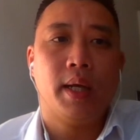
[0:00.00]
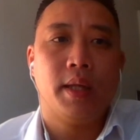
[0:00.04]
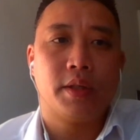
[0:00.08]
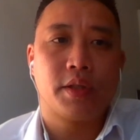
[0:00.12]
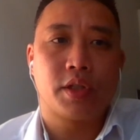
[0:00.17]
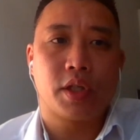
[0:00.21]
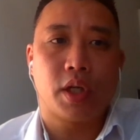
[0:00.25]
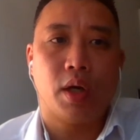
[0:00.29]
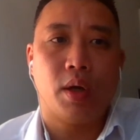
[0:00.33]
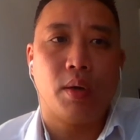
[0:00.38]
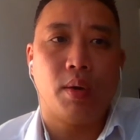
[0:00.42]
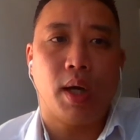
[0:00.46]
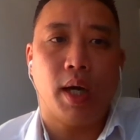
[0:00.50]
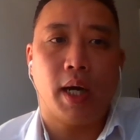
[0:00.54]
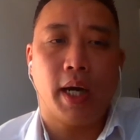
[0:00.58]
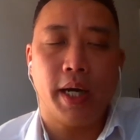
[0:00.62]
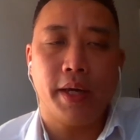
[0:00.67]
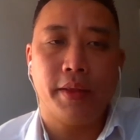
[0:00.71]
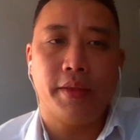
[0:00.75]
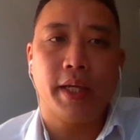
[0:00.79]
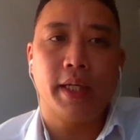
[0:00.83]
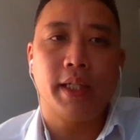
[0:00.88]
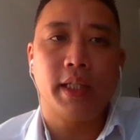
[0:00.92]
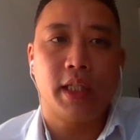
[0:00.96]
So wow.
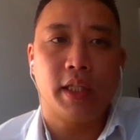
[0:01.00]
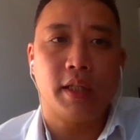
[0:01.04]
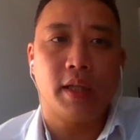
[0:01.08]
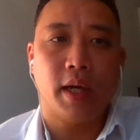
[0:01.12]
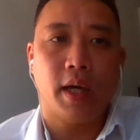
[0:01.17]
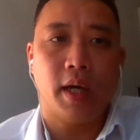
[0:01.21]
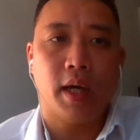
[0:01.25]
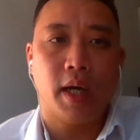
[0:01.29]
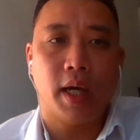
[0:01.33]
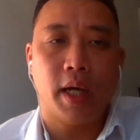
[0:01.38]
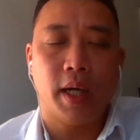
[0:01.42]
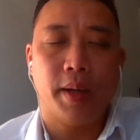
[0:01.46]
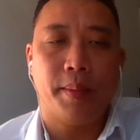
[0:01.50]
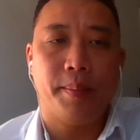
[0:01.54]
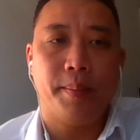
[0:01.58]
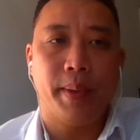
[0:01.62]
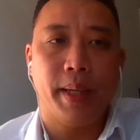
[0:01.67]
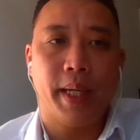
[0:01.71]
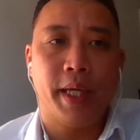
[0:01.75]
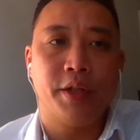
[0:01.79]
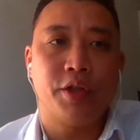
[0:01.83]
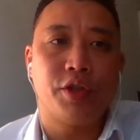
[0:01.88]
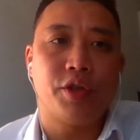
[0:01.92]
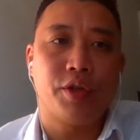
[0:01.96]
I then um,
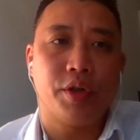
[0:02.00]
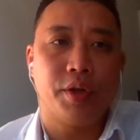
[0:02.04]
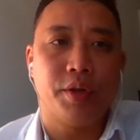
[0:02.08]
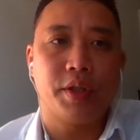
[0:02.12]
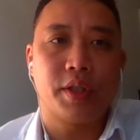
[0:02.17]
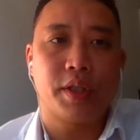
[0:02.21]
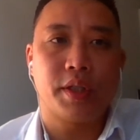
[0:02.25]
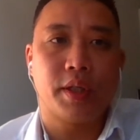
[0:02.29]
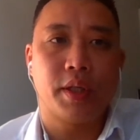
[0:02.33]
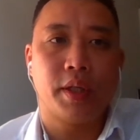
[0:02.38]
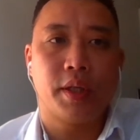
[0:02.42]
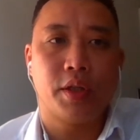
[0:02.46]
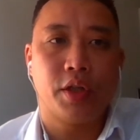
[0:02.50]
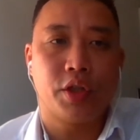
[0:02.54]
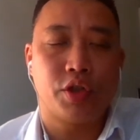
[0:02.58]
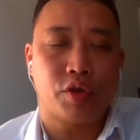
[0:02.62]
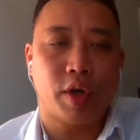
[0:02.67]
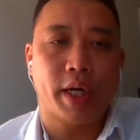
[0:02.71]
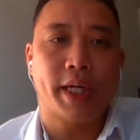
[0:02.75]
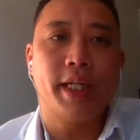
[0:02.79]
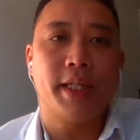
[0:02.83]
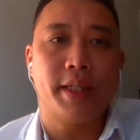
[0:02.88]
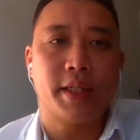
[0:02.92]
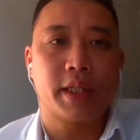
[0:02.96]
introduced the
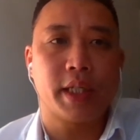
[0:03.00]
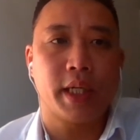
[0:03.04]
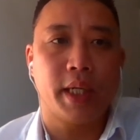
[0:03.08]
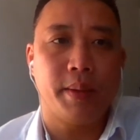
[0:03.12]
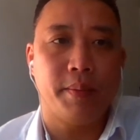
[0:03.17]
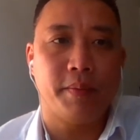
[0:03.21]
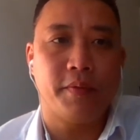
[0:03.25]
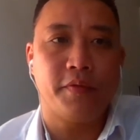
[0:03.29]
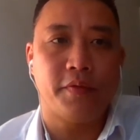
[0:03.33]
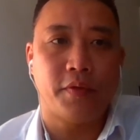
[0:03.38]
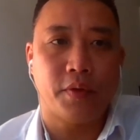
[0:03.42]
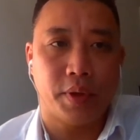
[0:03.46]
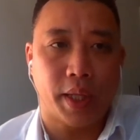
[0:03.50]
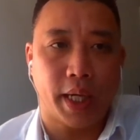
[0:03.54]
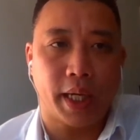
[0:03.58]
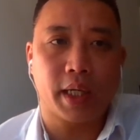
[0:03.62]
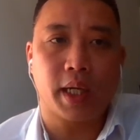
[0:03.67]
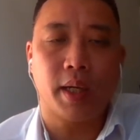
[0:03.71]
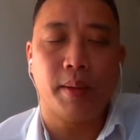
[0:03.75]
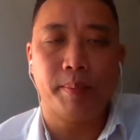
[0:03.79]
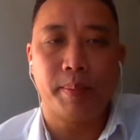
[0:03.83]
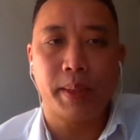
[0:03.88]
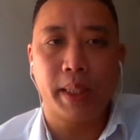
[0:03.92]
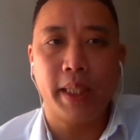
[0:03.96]
training scheme for that
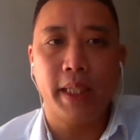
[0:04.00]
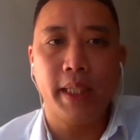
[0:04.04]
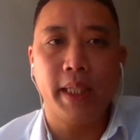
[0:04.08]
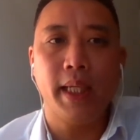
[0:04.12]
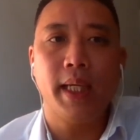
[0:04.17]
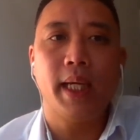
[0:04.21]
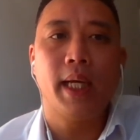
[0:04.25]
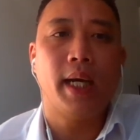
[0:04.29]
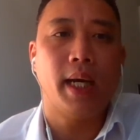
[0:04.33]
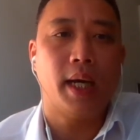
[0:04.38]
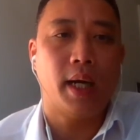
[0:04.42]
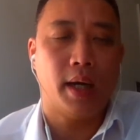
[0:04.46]
company,